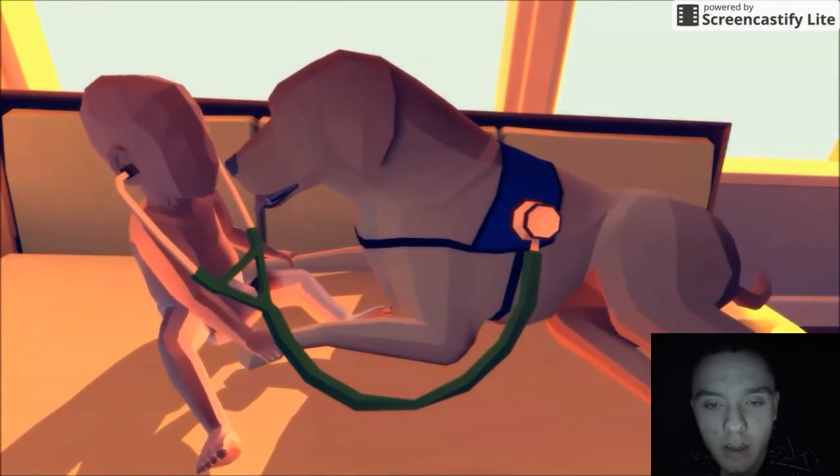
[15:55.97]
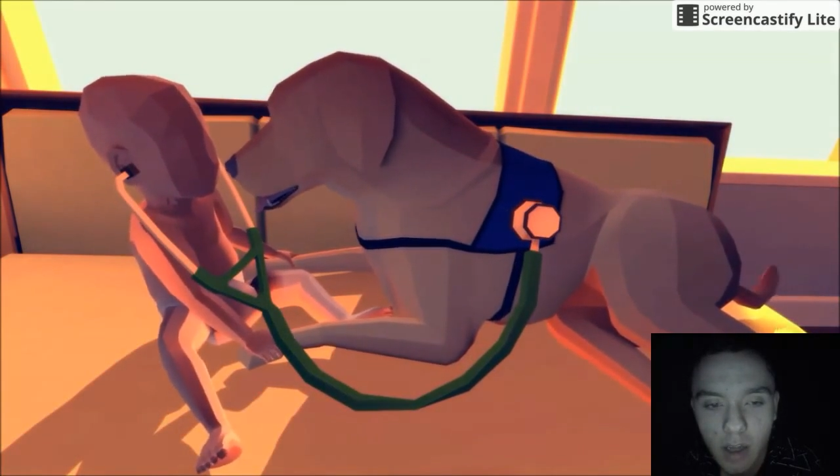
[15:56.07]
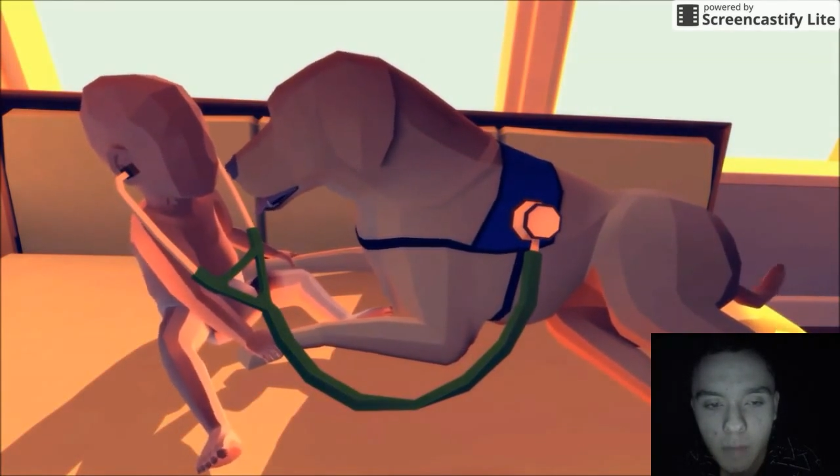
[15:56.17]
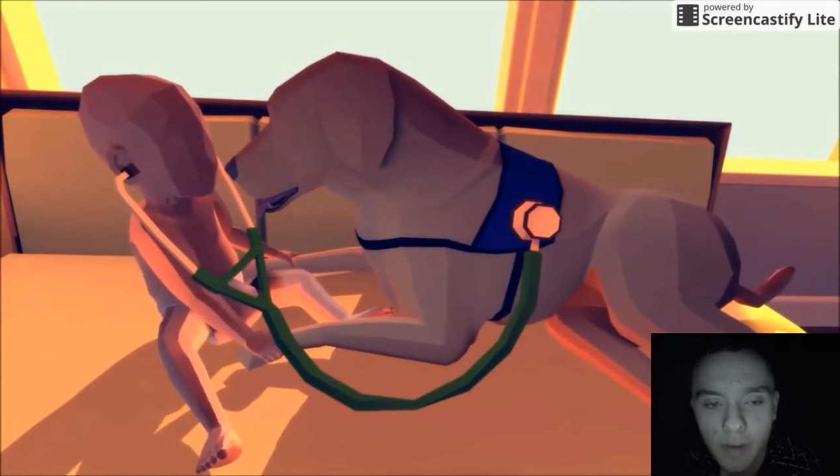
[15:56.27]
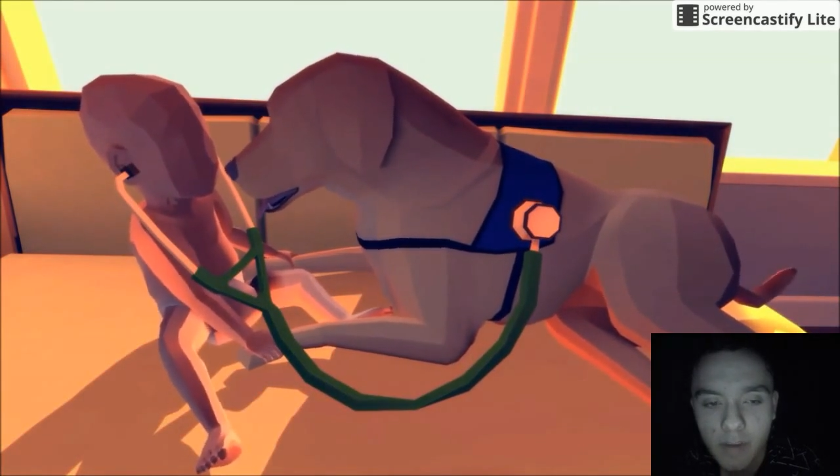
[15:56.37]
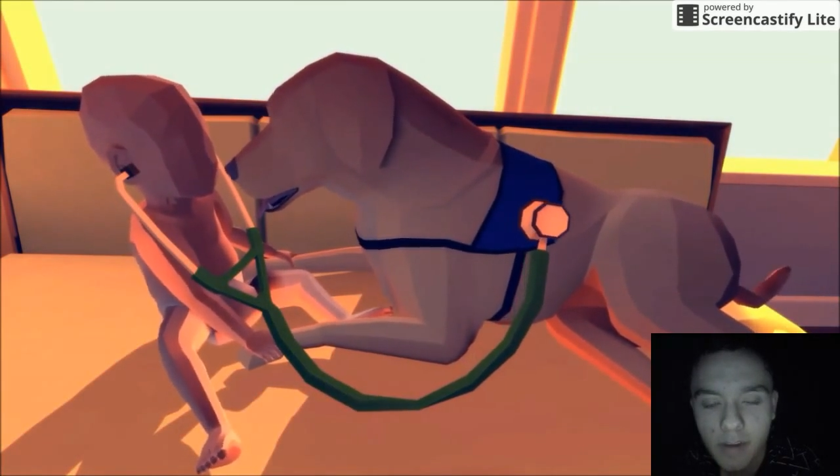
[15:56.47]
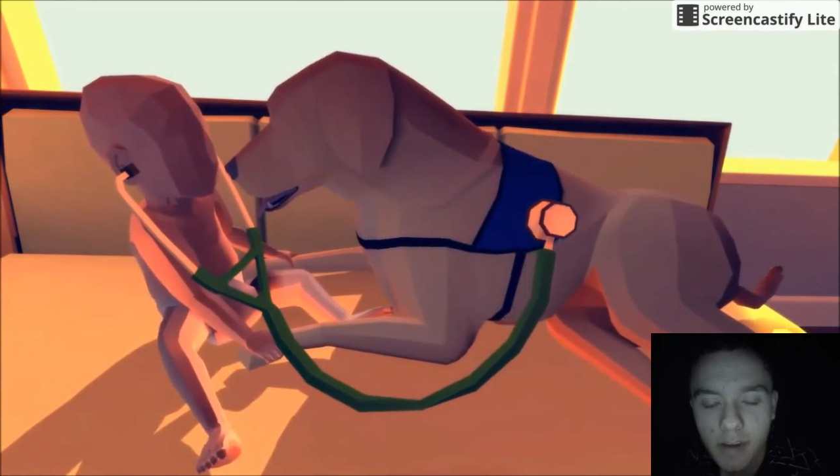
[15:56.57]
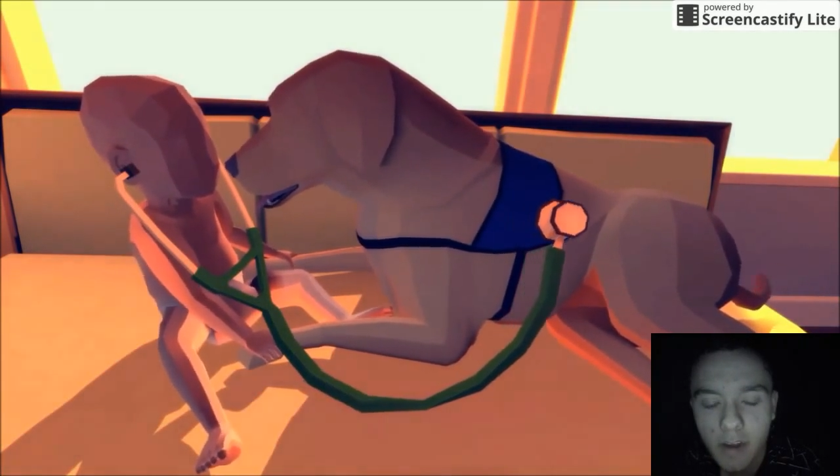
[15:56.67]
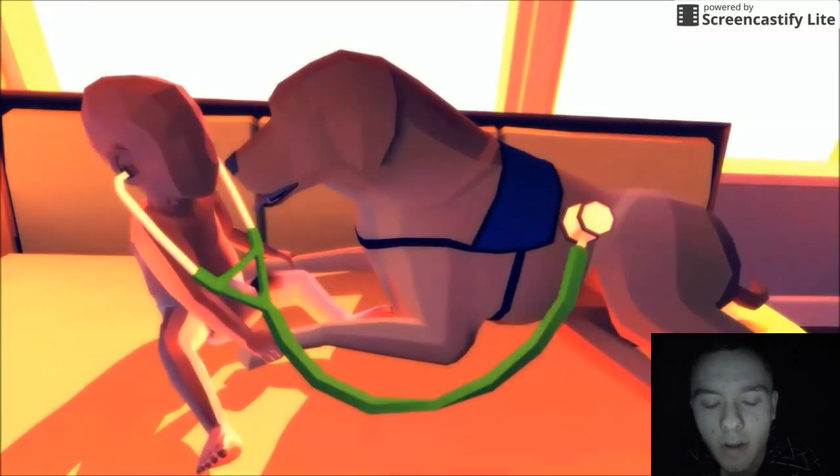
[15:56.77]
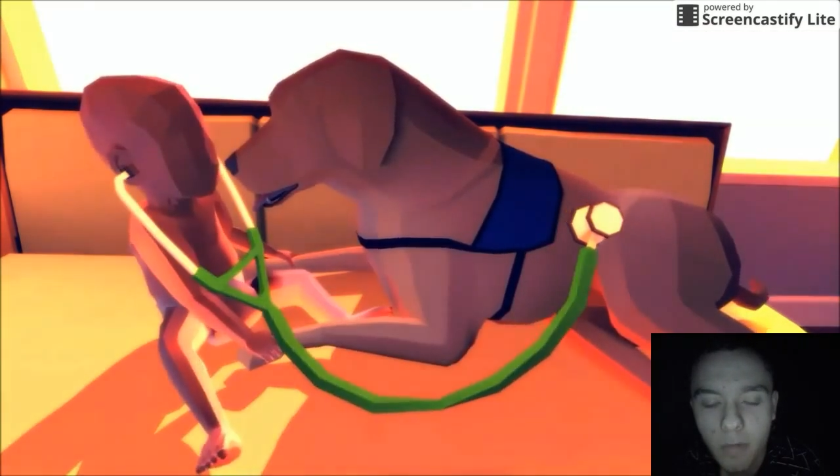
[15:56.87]
I mean, seeing
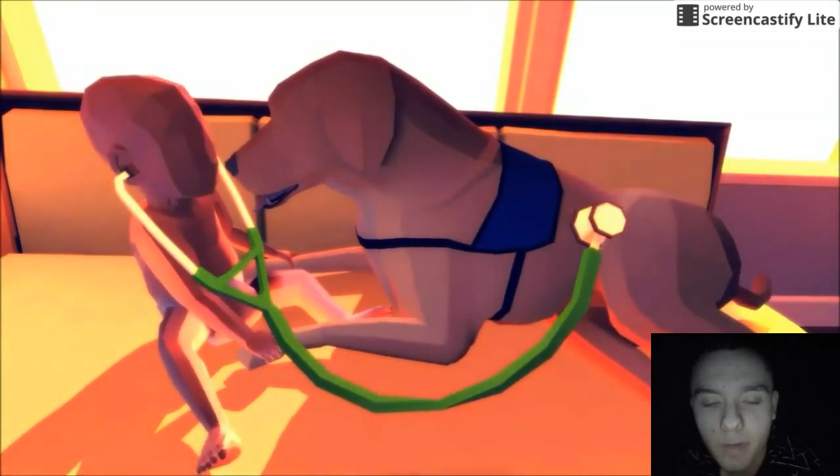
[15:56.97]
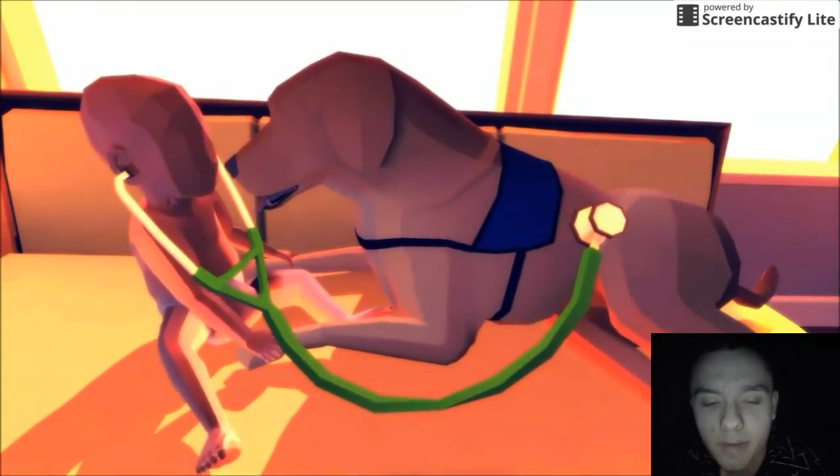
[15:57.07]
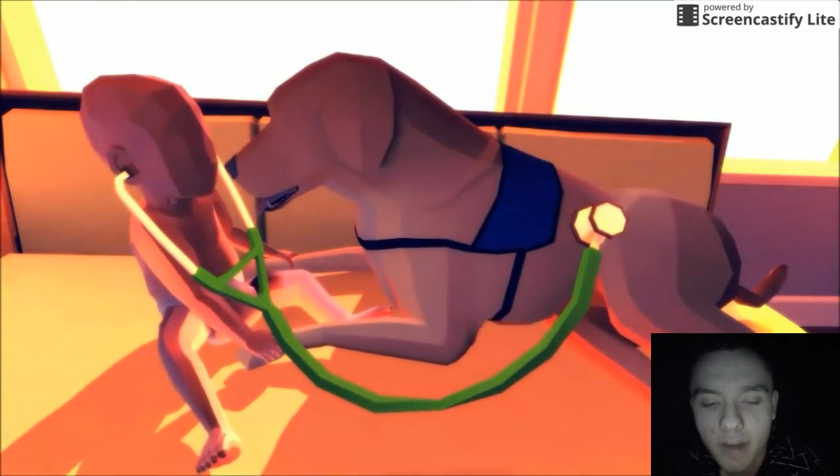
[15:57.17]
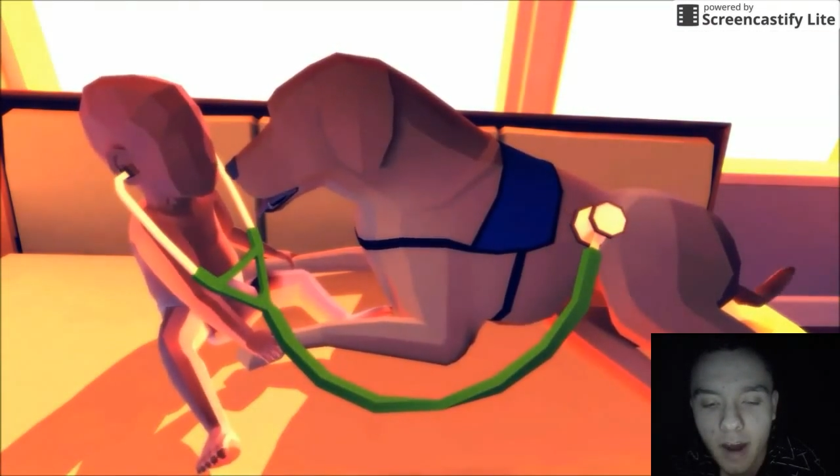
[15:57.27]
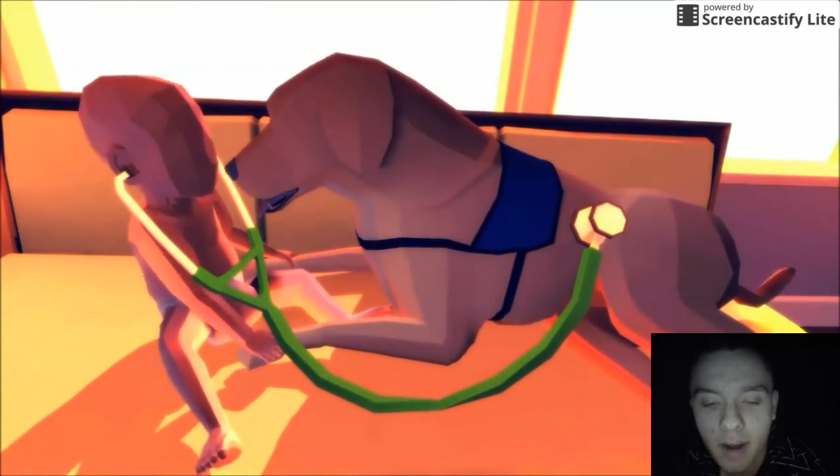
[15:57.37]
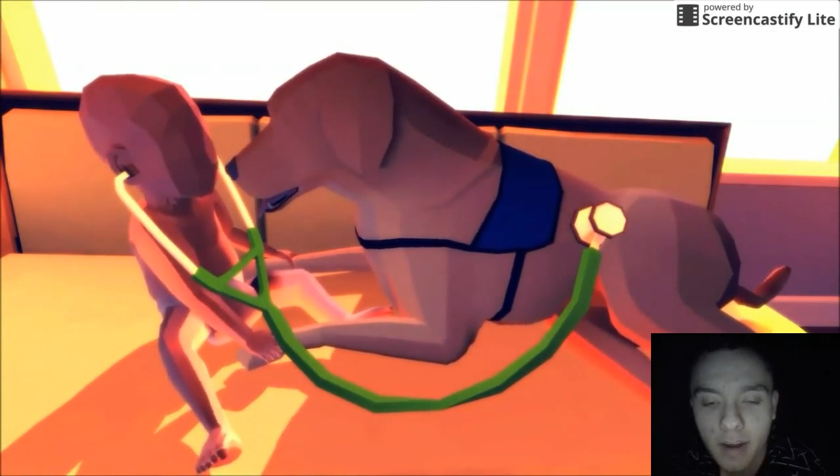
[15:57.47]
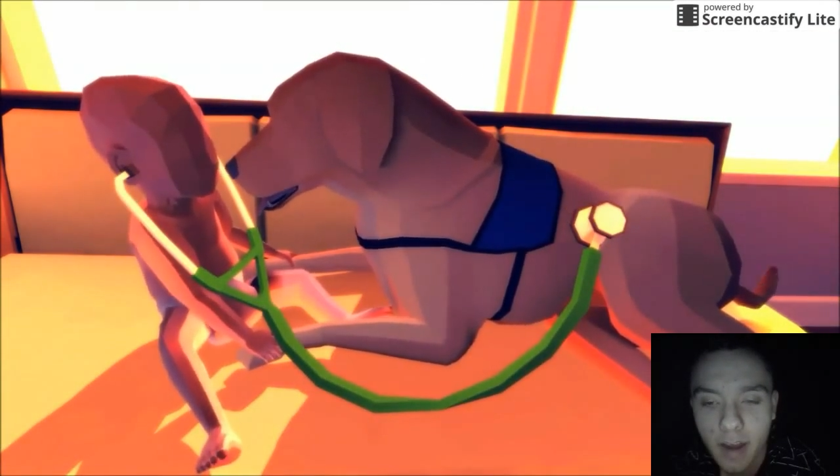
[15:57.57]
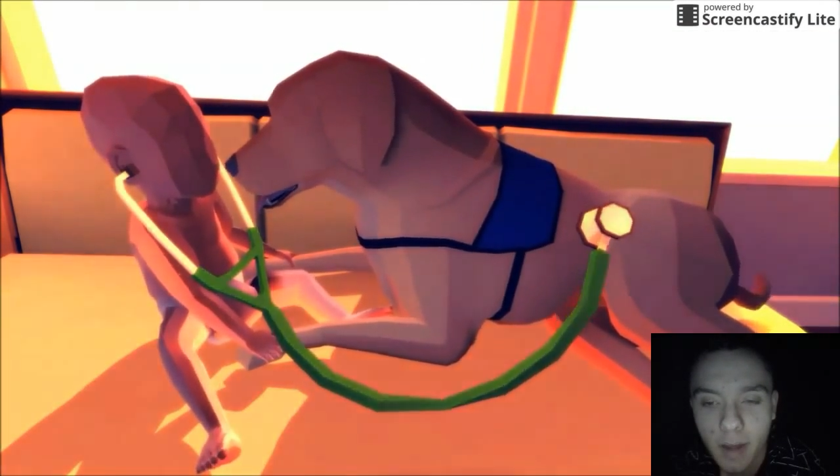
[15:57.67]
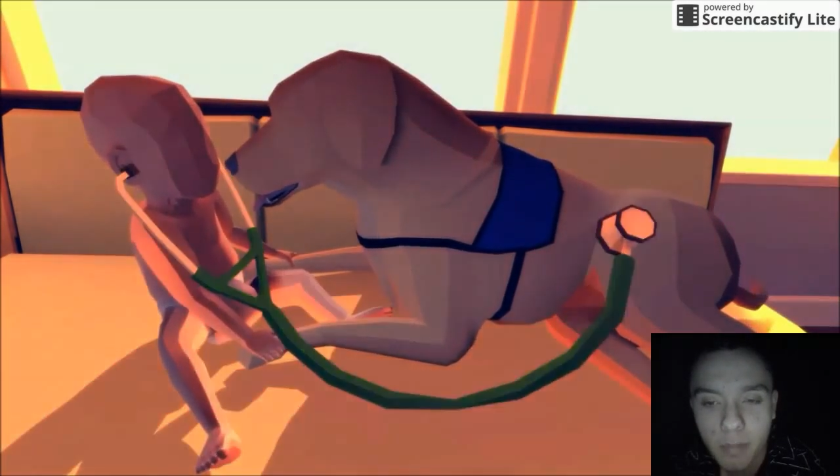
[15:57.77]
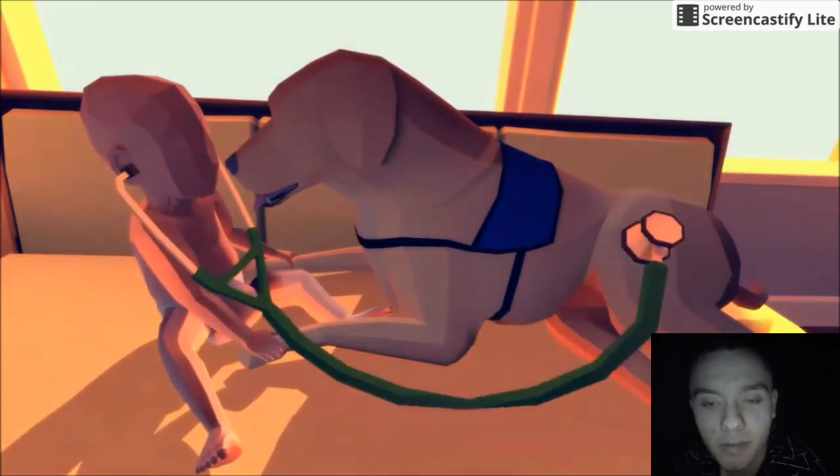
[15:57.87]
humans die, it
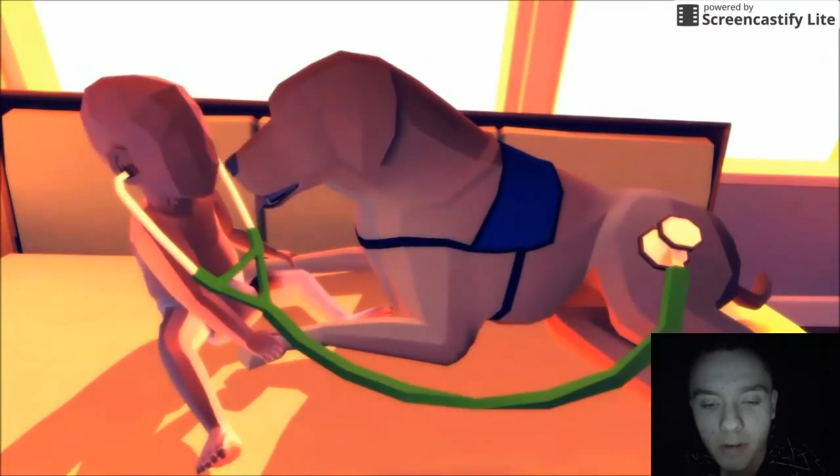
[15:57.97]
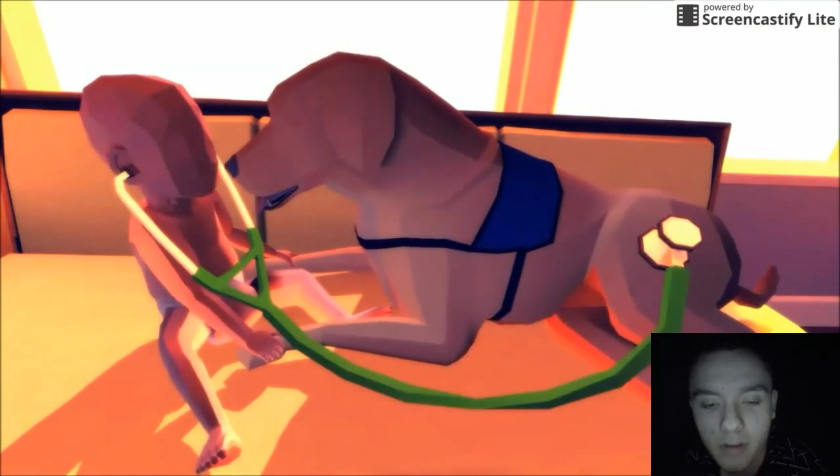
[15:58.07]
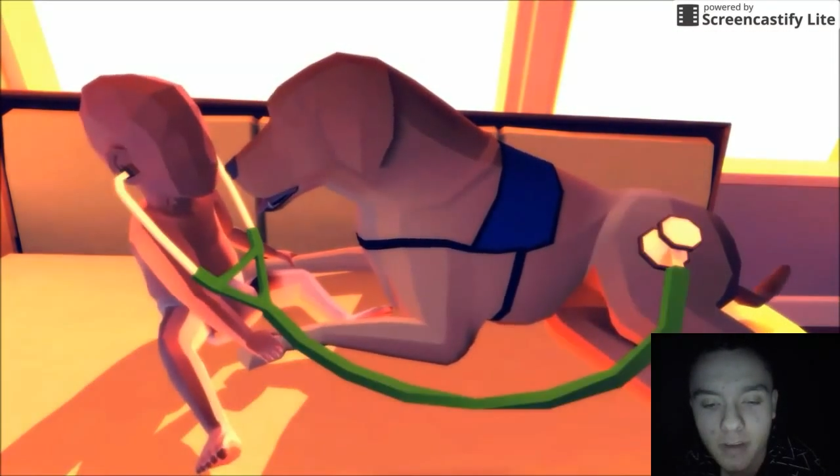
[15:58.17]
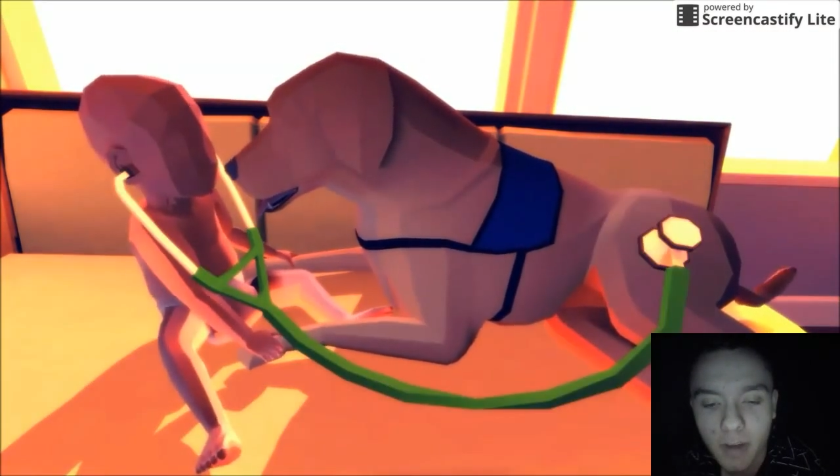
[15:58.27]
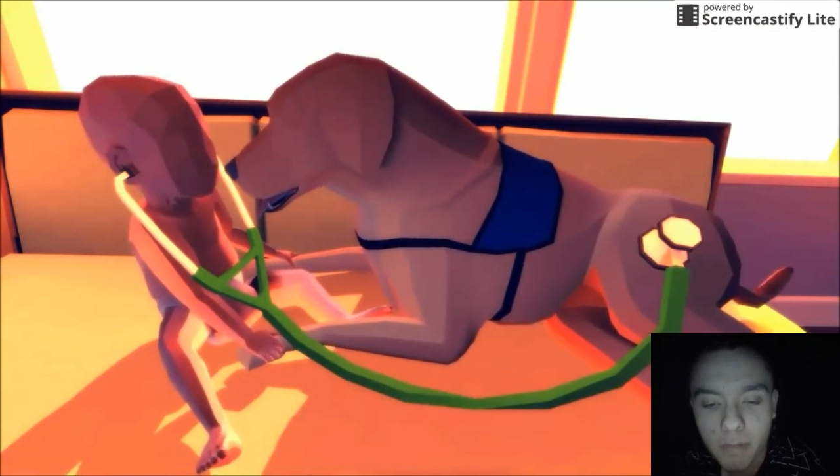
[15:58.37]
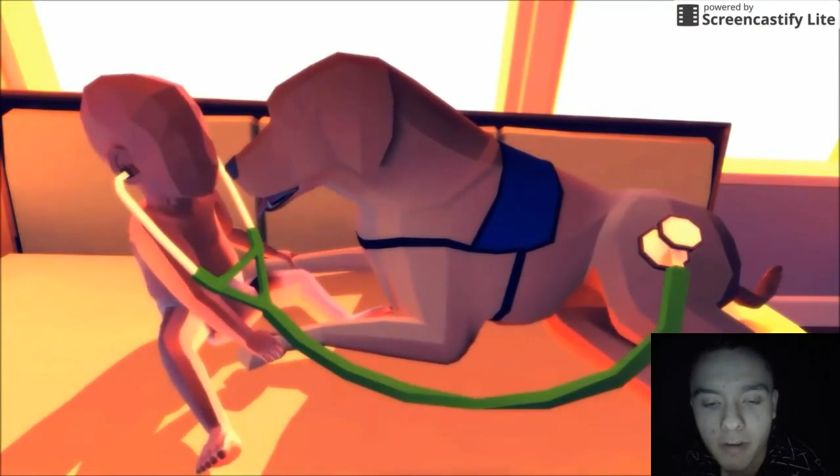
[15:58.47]
happens all the time.